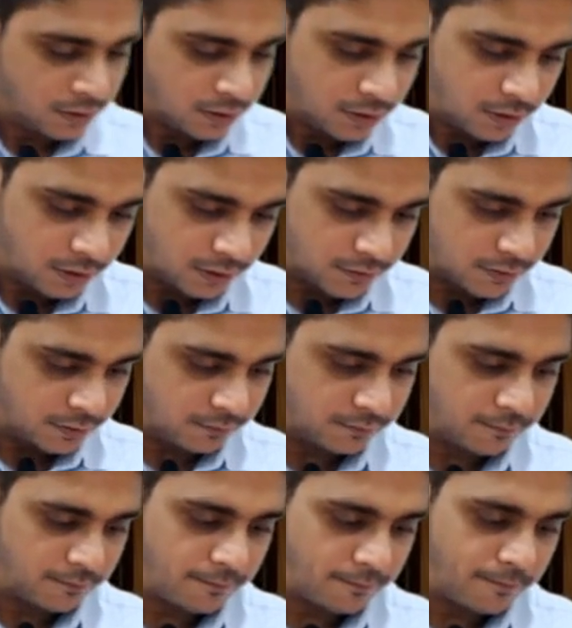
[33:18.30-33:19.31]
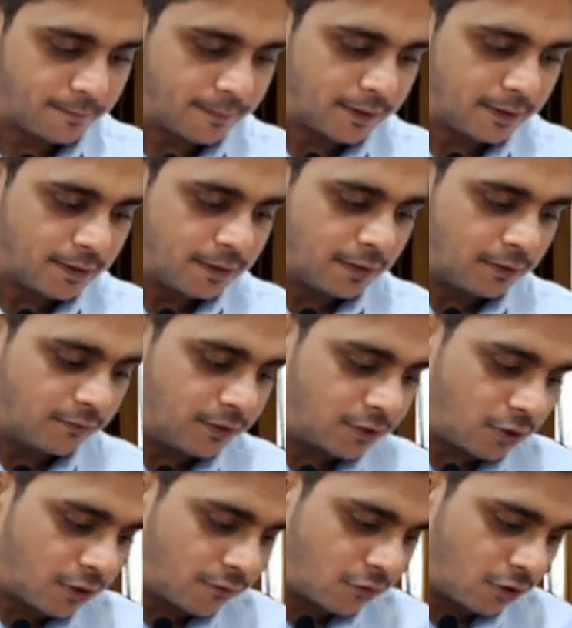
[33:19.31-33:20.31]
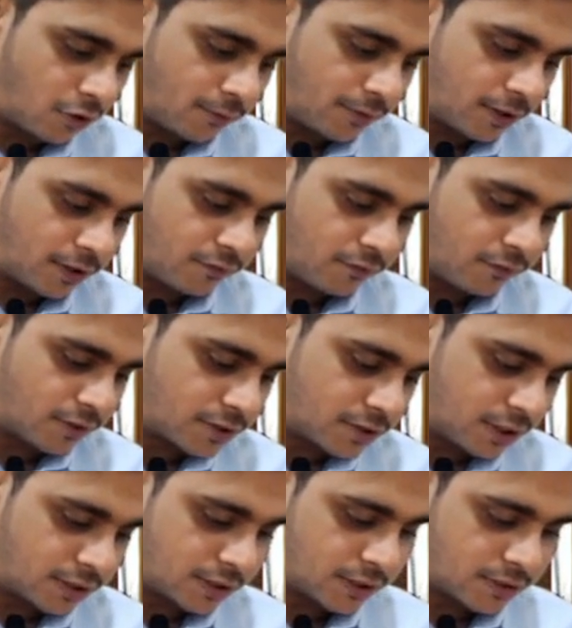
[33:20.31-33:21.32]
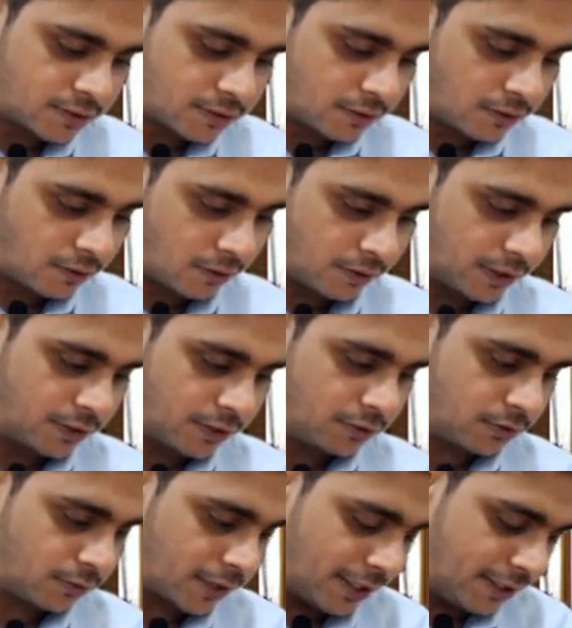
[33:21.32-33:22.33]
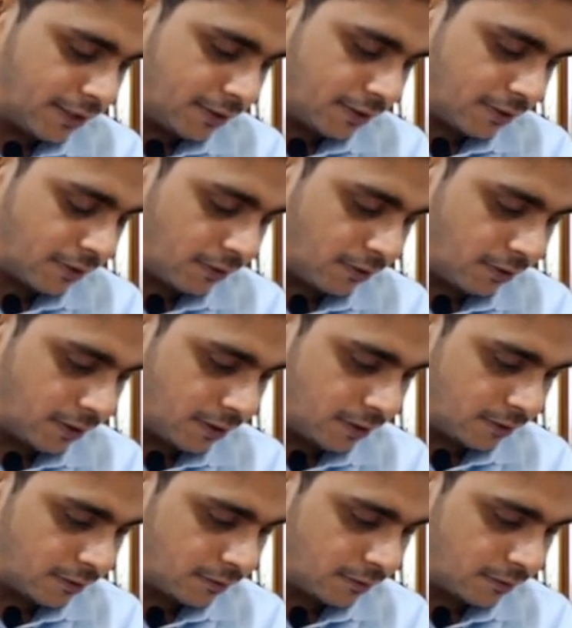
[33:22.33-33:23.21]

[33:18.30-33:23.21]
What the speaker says: Now see, we talk from here. First it is audit, so write here audit.